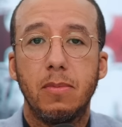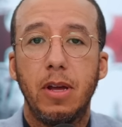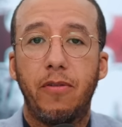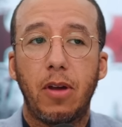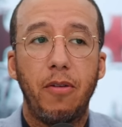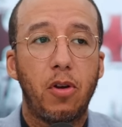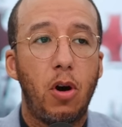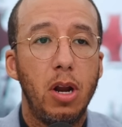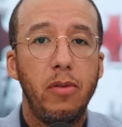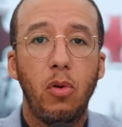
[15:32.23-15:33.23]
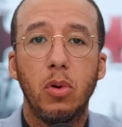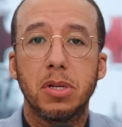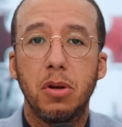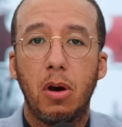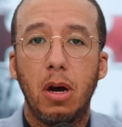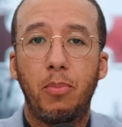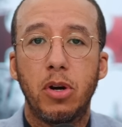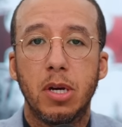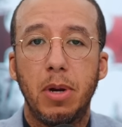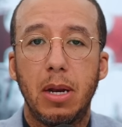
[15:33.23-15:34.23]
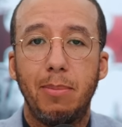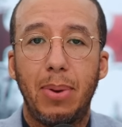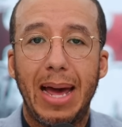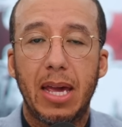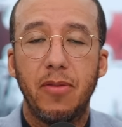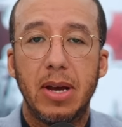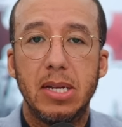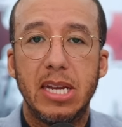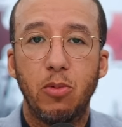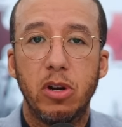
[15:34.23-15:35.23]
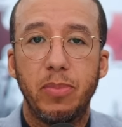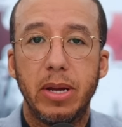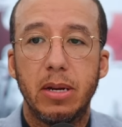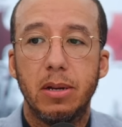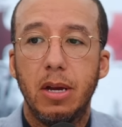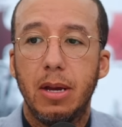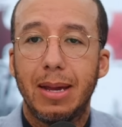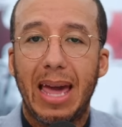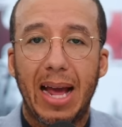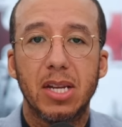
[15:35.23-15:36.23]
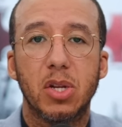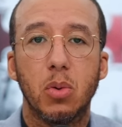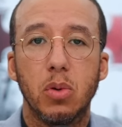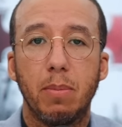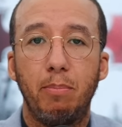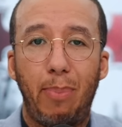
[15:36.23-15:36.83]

If Carnival was not a predominantly black event, it would have been cancelled and